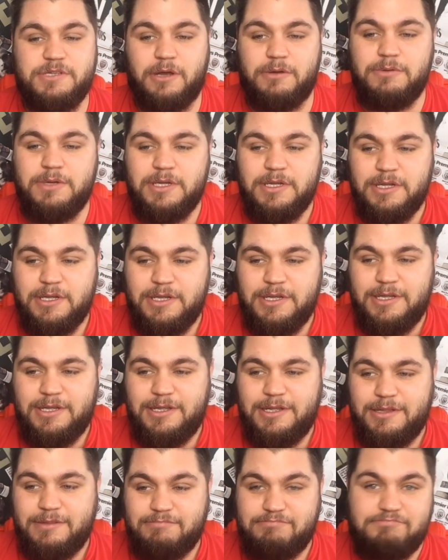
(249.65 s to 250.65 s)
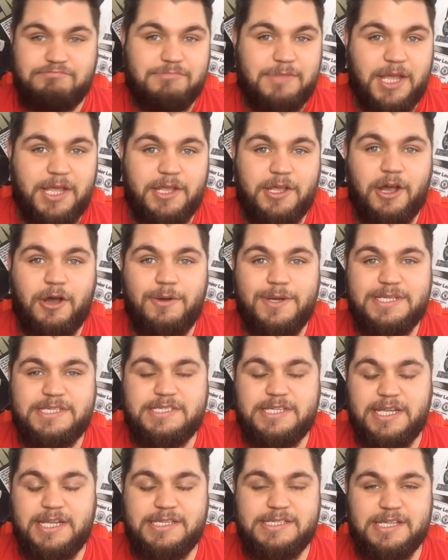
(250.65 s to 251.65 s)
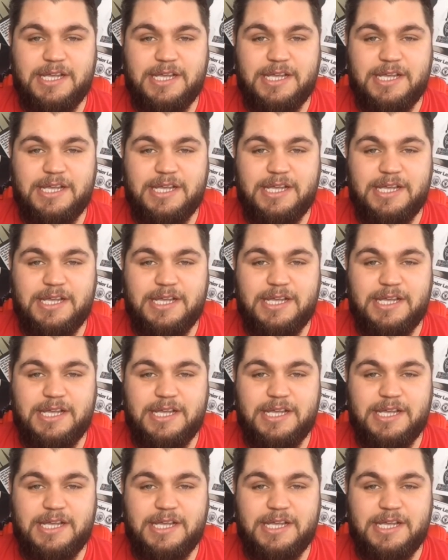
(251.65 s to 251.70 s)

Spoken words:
So there you go. It's